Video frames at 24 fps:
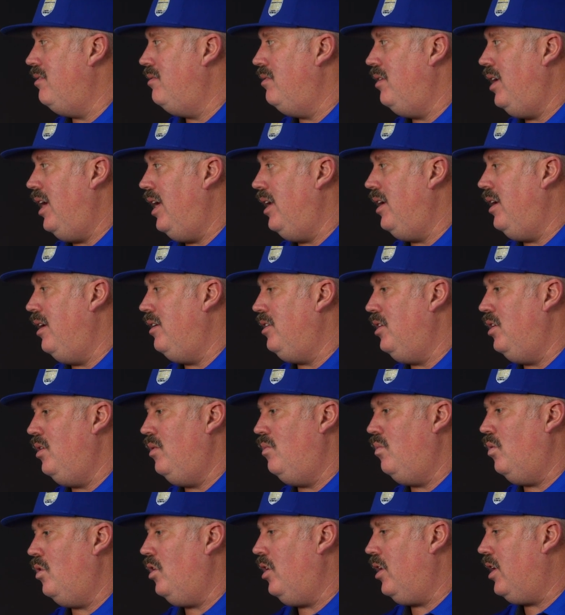and
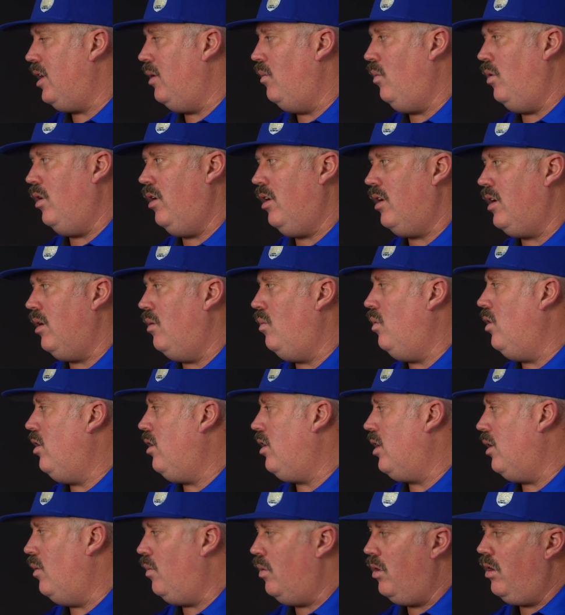you'd work and work and
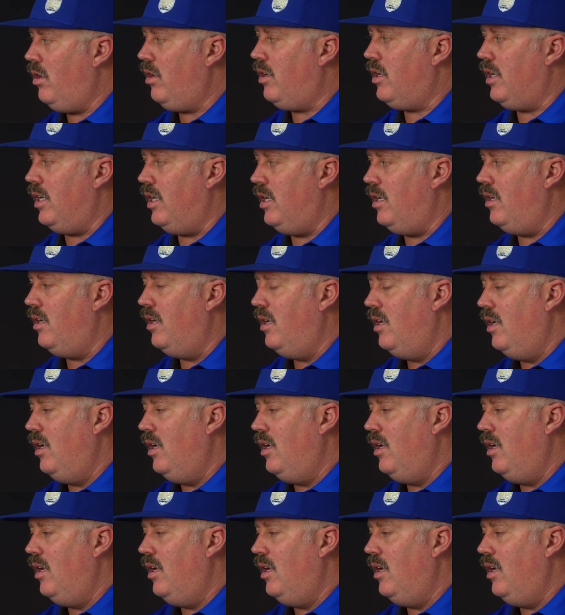work and work, and